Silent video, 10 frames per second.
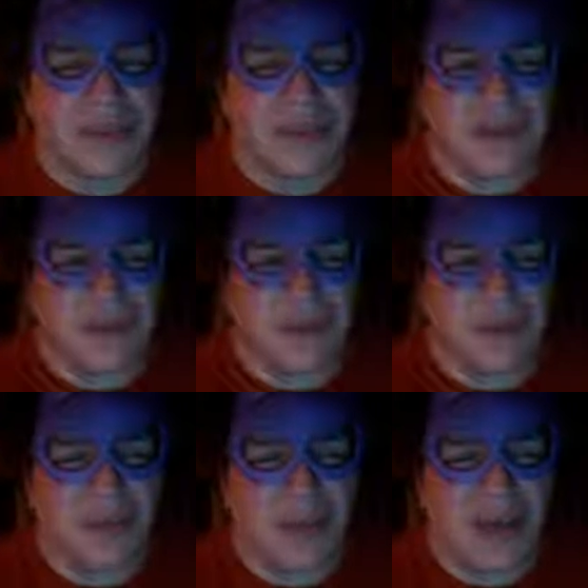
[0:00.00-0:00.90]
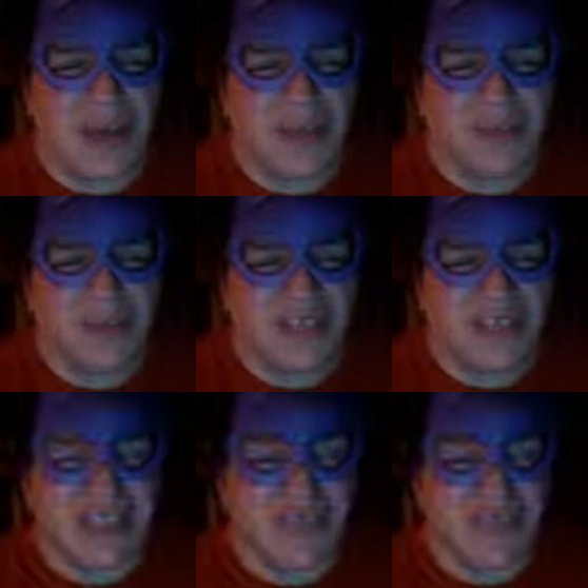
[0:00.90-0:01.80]
So why would
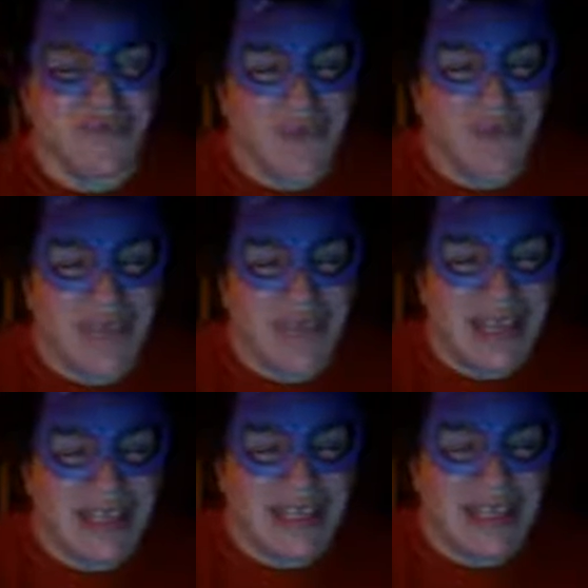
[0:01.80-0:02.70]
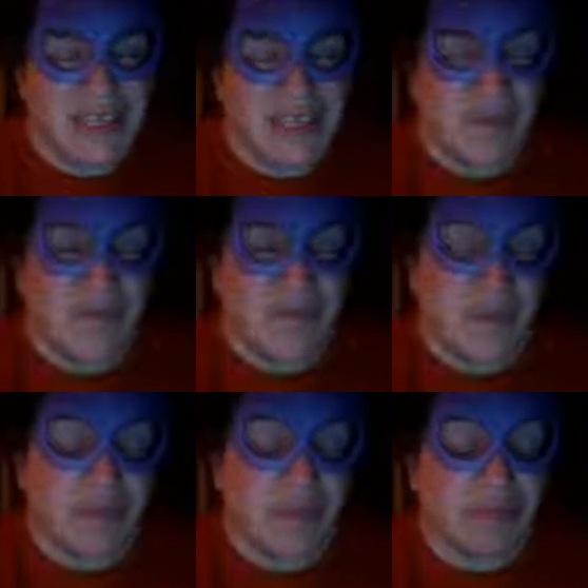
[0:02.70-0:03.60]
they sort of do that in a kids'
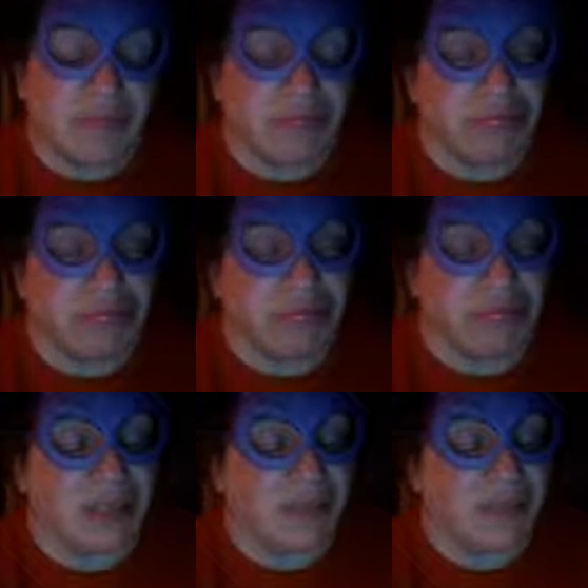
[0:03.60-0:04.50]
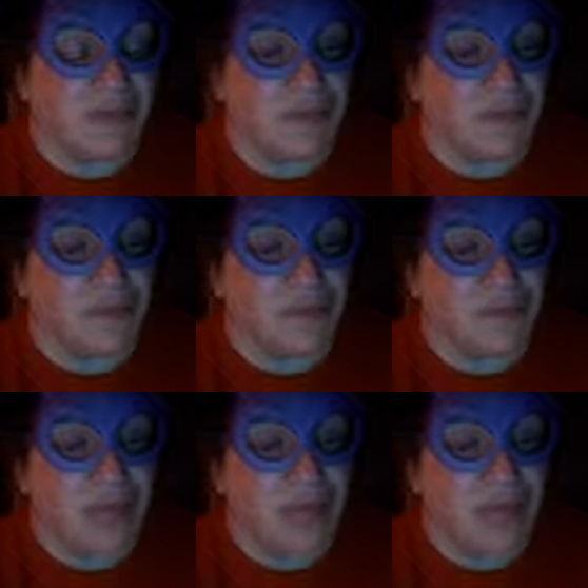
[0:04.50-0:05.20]
movie? But you never know.